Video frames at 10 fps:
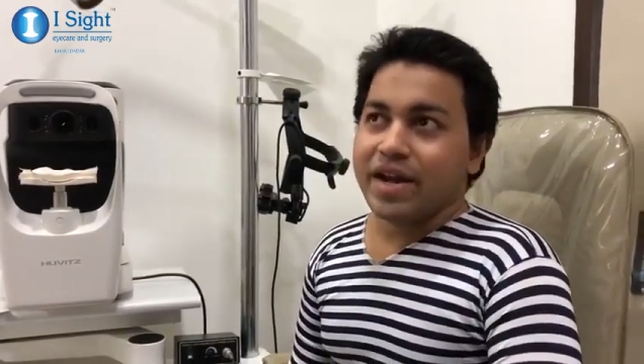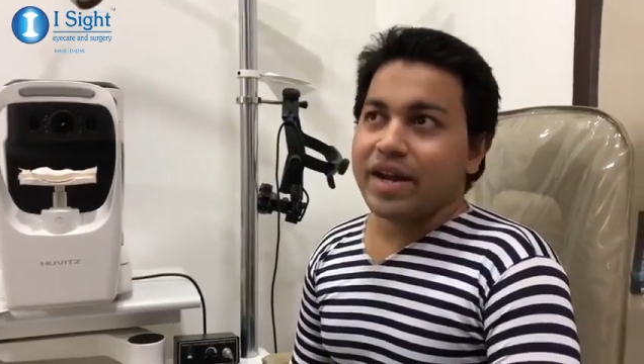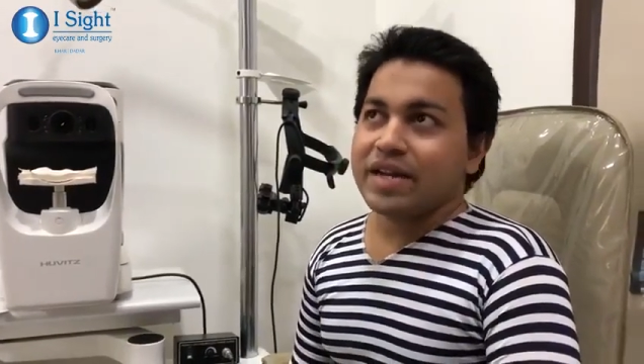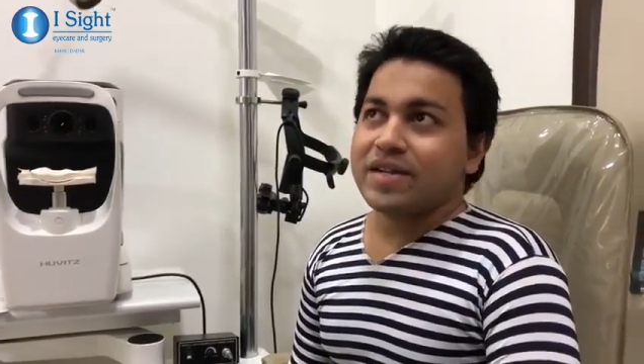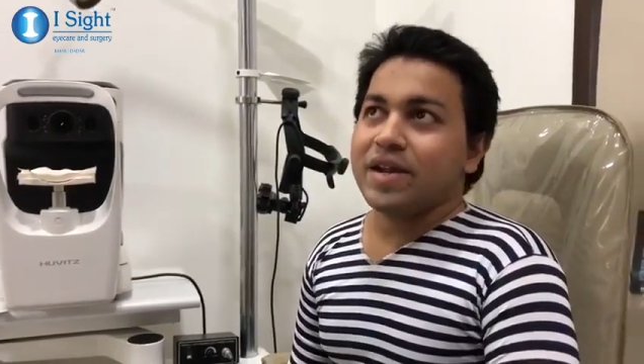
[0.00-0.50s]

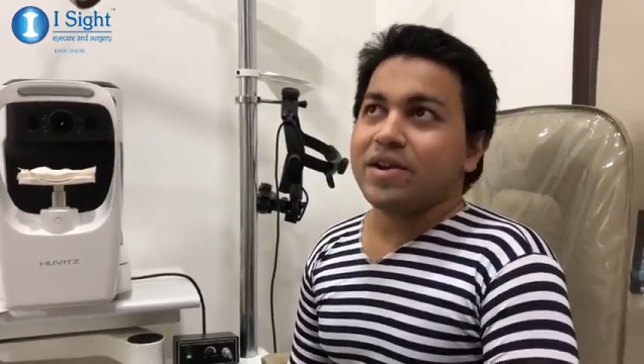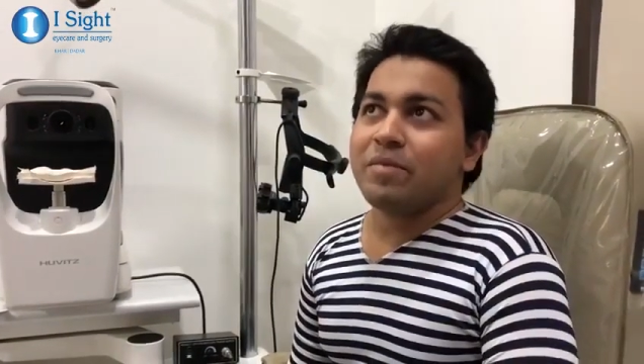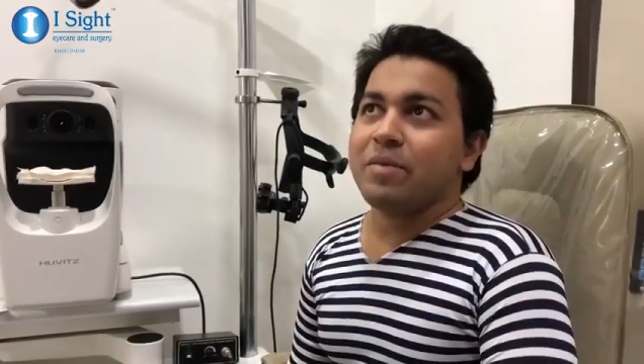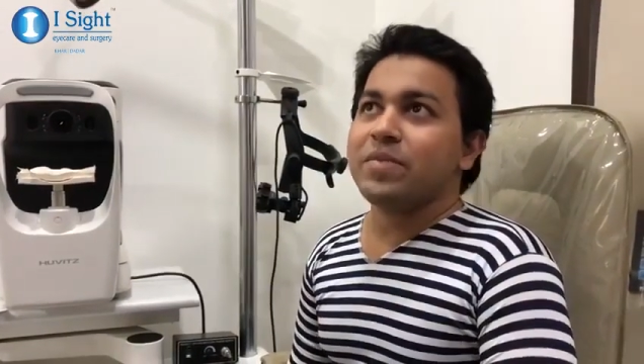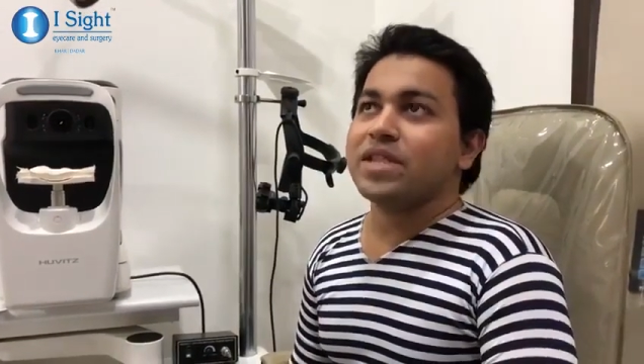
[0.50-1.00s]
and I still
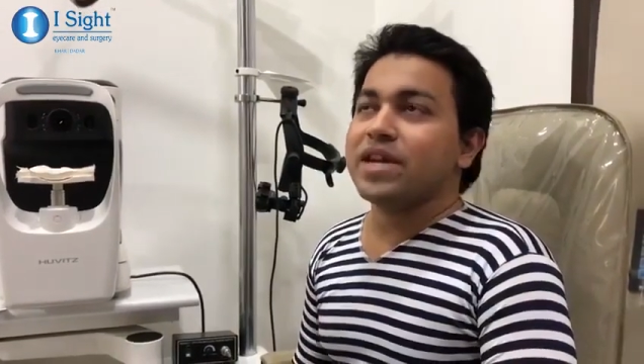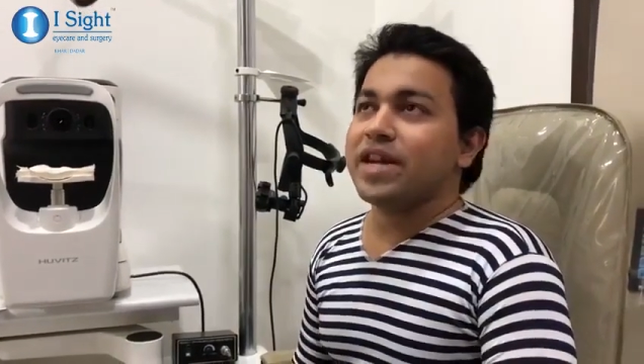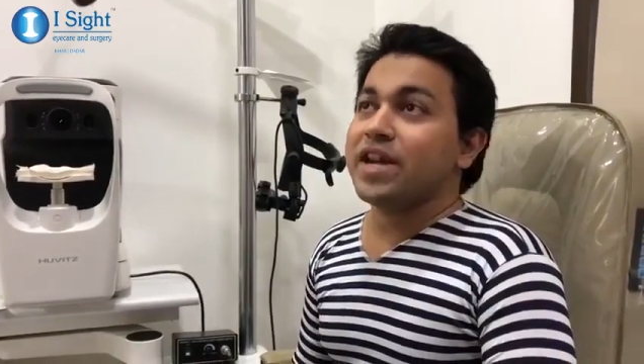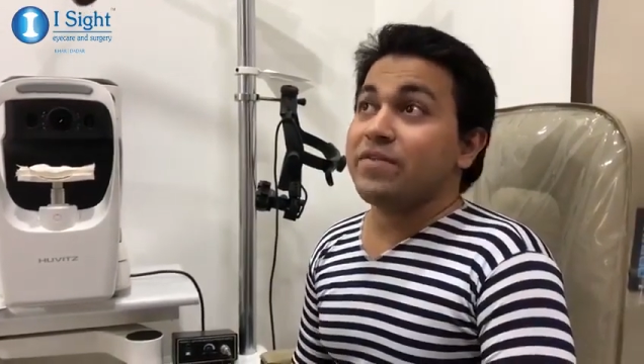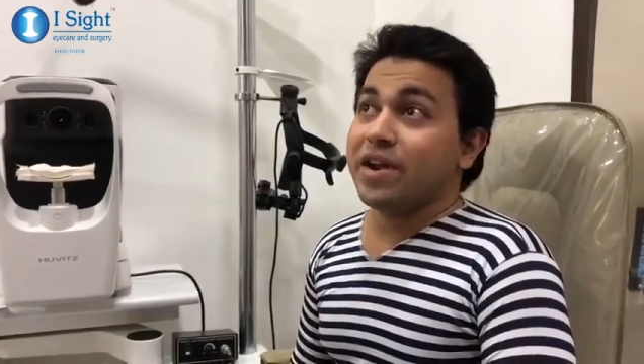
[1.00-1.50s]
remember the
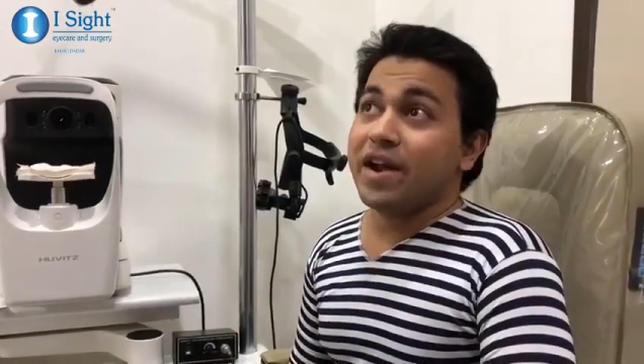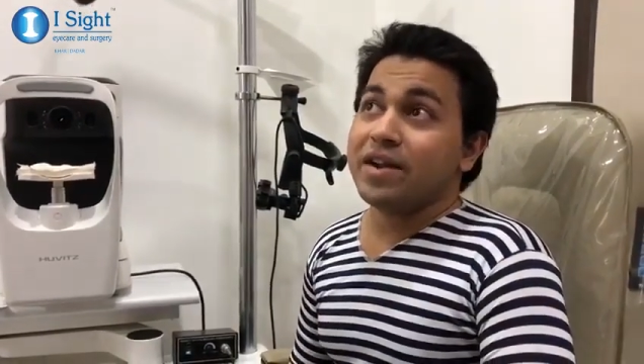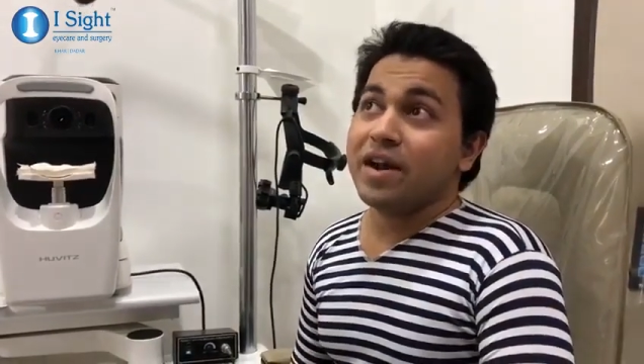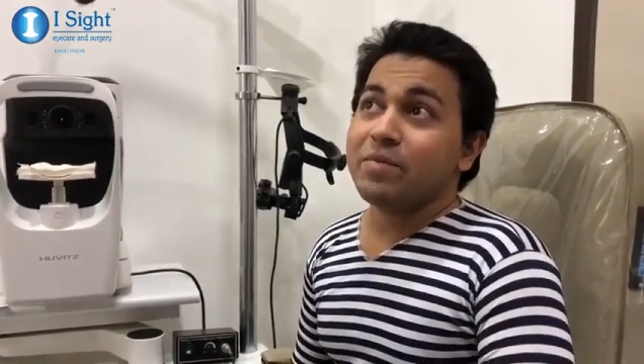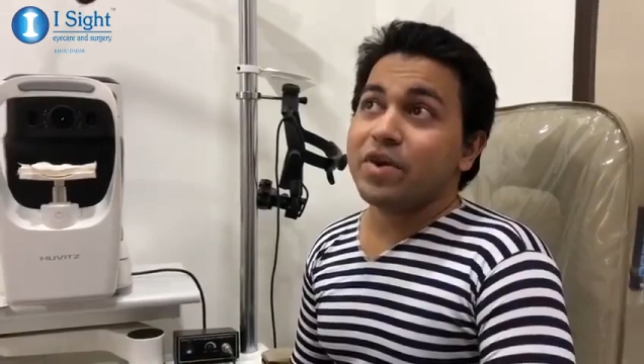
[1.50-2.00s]
day when I
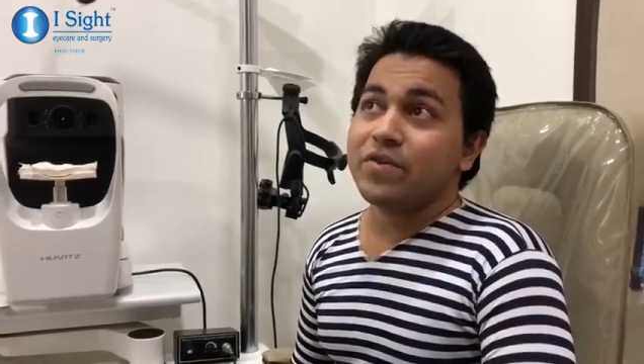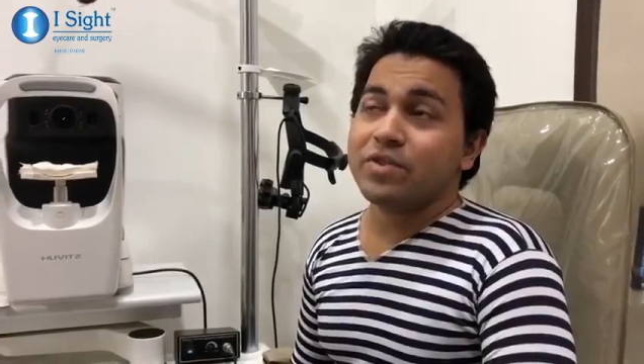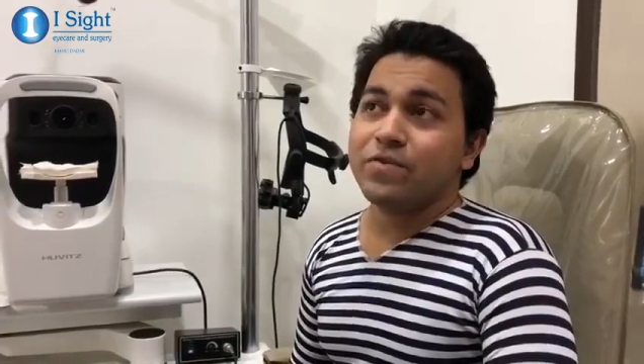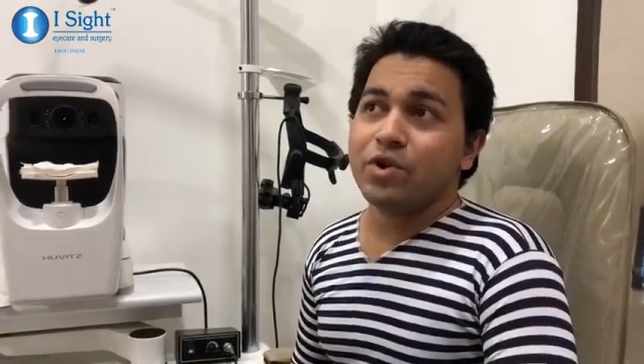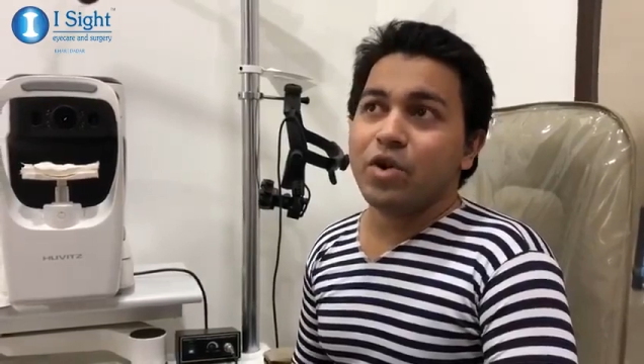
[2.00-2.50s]
had come here
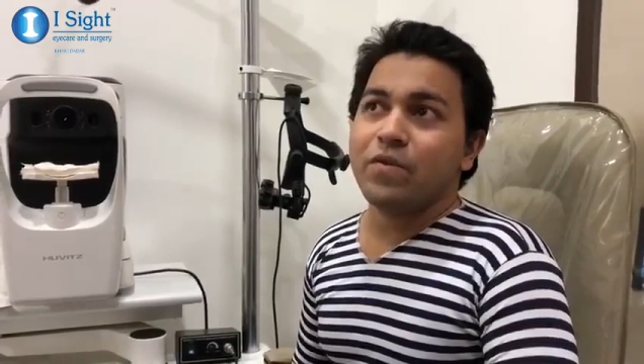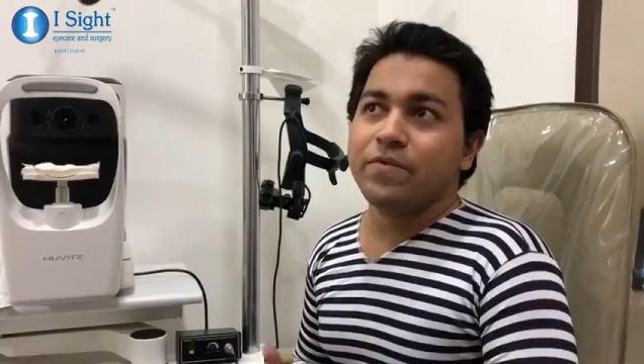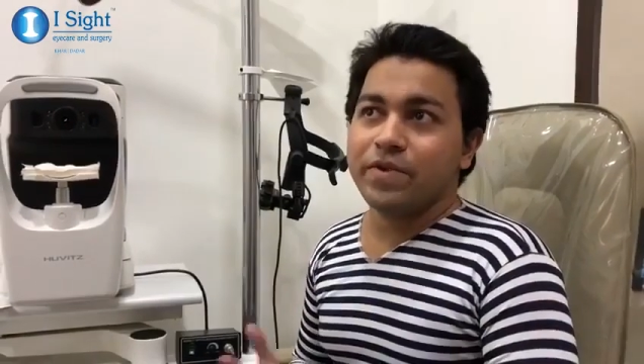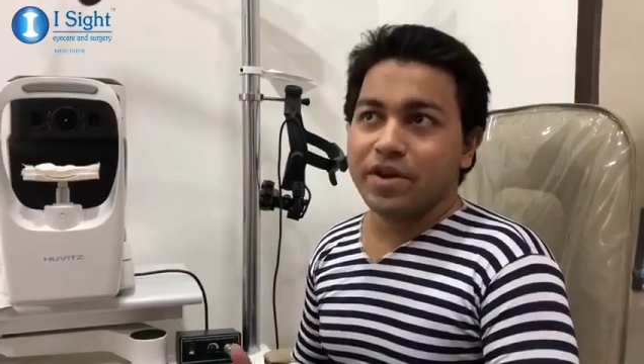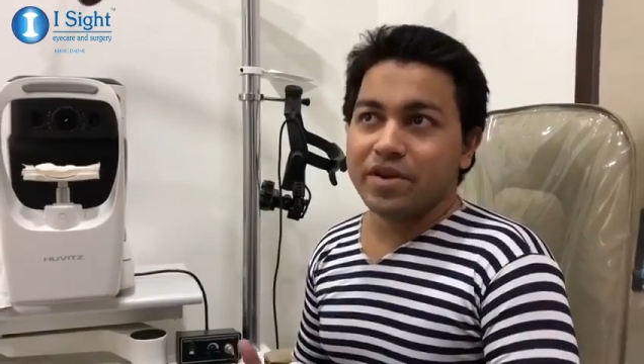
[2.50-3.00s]
with full
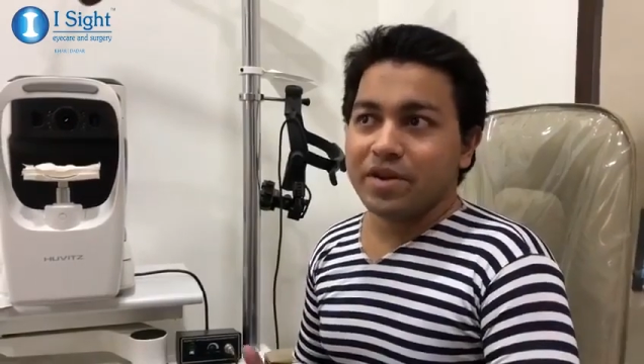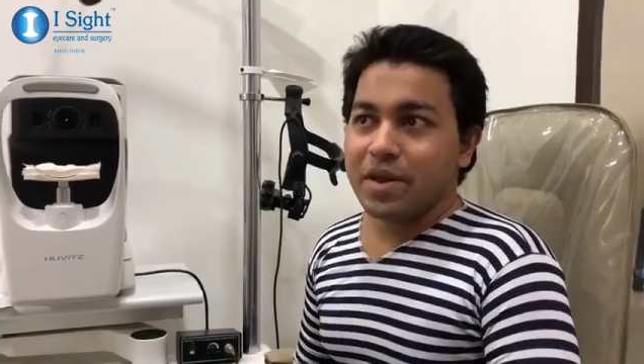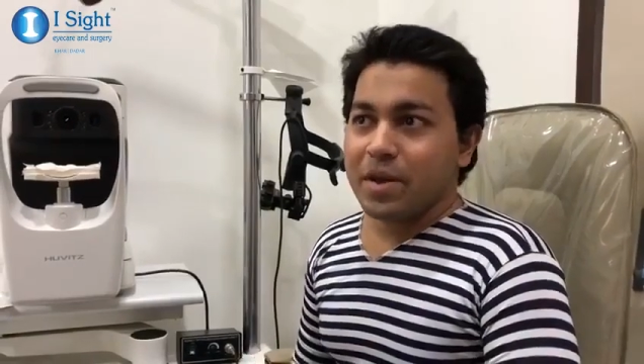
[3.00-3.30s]
of fear,